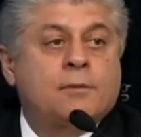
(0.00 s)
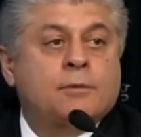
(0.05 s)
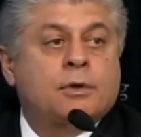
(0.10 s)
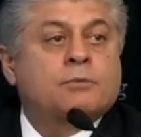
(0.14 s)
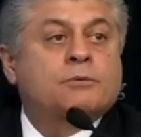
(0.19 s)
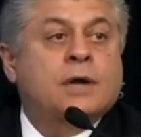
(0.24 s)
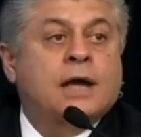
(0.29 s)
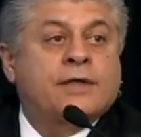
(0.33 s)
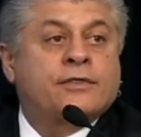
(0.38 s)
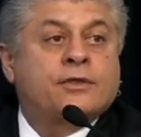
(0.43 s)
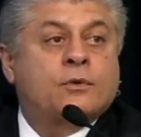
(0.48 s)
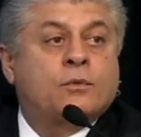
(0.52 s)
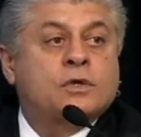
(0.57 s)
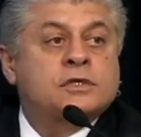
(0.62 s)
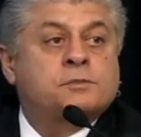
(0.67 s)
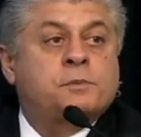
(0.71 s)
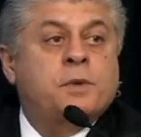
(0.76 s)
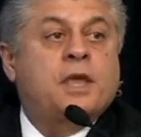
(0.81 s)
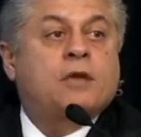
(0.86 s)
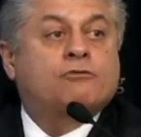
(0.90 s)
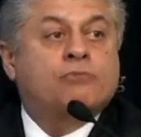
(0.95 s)
but rather
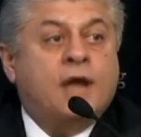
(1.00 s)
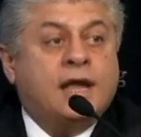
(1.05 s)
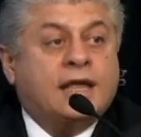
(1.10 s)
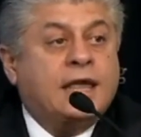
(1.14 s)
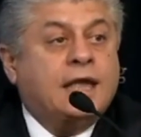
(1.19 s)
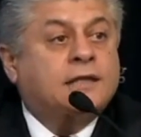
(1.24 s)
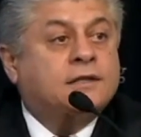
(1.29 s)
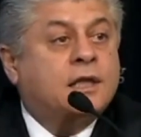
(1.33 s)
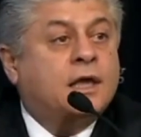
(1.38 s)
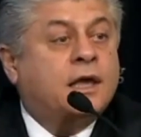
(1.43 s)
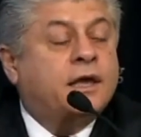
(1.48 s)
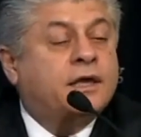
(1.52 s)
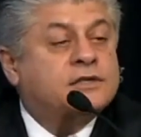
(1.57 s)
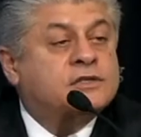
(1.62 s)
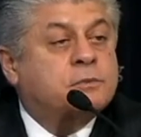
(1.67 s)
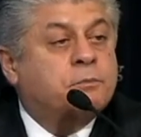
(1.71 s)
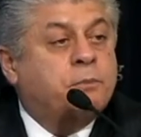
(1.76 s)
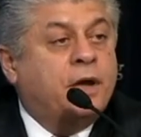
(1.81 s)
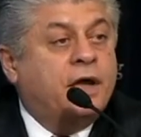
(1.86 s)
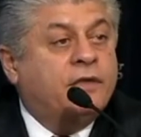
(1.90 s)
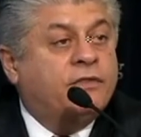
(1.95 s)
was being
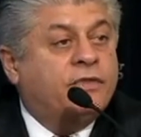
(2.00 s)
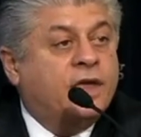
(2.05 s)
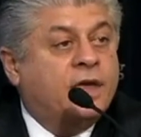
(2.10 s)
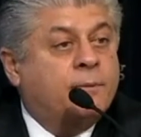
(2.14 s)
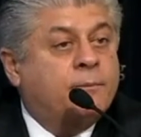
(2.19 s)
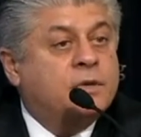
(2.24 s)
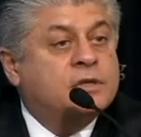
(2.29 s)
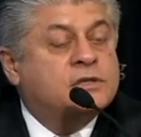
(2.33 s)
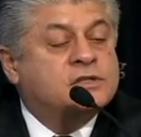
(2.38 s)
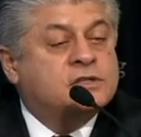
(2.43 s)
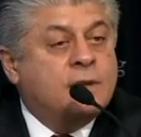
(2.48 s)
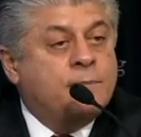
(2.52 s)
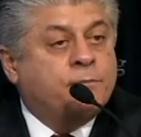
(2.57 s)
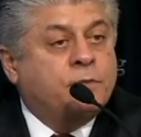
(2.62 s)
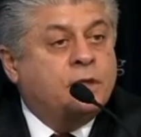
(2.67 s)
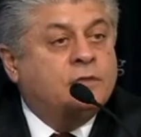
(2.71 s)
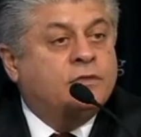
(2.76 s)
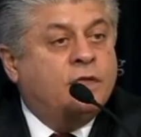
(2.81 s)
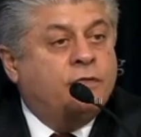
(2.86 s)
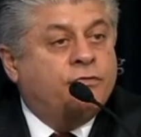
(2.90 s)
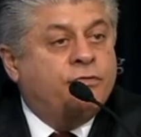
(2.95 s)
recognized by them as
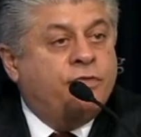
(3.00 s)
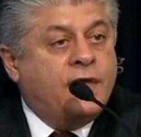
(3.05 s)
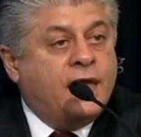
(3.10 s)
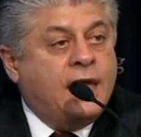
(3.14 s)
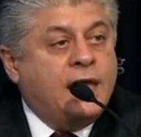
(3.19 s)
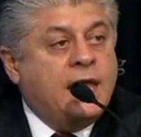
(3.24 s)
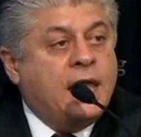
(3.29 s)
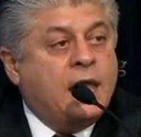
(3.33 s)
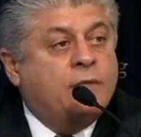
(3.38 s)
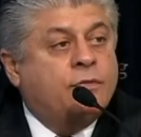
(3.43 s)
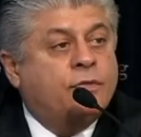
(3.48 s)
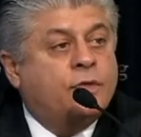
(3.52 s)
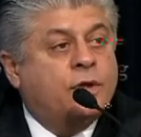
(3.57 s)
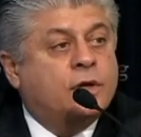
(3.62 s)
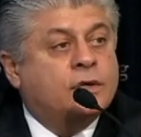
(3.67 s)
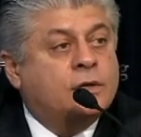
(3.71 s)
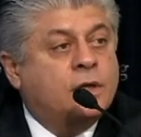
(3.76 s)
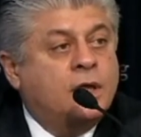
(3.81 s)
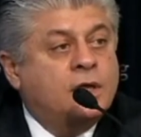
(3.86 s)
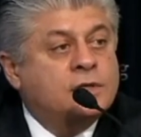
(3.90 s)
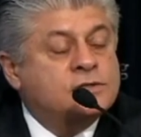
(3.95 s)
something that they and
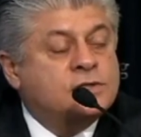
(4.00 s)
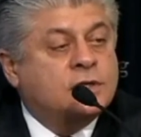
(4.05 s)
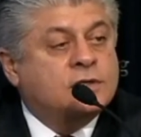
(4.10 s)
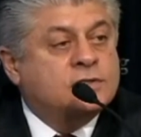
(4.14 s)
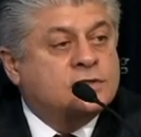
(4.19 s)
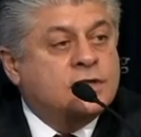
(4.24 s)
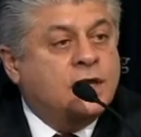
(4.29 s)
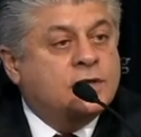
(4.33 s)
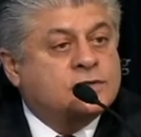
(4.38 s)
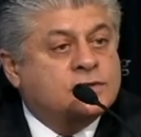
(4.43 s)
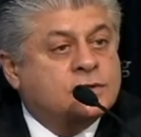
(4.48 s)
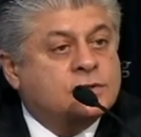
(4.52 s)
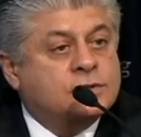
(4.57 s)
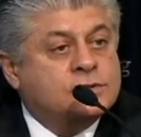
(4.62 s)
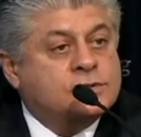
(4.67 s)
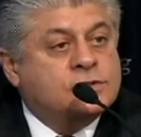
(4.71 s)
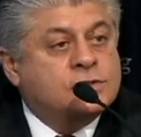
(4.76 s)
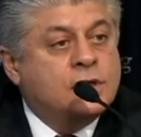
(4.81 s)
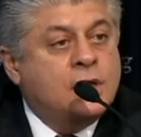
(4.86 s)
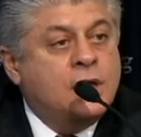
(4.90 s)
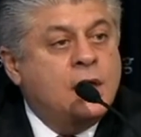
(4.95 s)
their
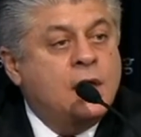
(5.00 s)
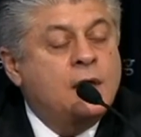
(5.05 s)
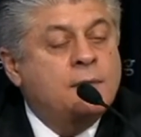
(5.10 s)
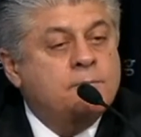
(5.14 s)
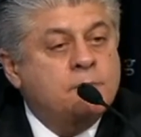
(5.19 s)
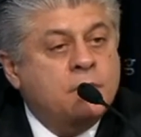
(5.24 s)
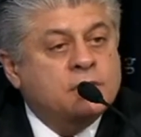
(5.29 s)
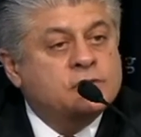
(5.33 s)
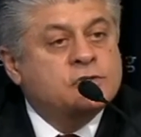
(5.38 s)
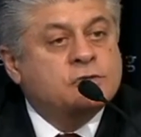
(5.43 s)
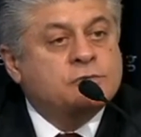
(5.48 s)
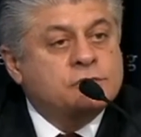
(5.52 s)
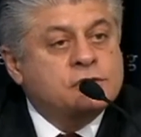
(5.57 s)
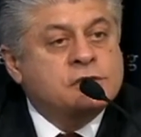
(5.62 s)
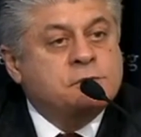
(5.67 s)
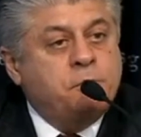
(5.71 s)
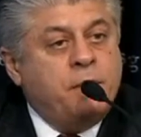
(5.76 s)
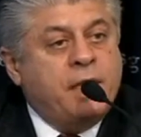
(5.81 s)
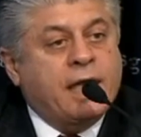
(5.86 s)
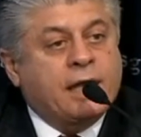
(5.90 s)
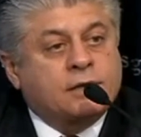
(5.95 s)
successors must
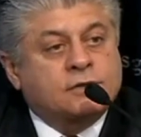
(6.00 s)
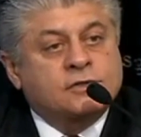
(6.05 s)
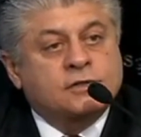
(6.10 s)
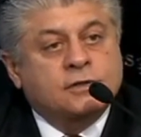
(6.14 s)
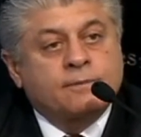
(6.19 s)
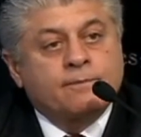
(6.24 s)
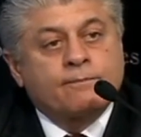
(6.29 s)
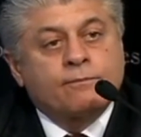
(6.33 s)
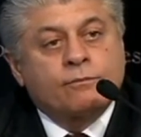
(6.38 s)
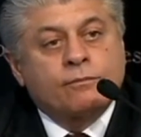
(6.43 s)
respect.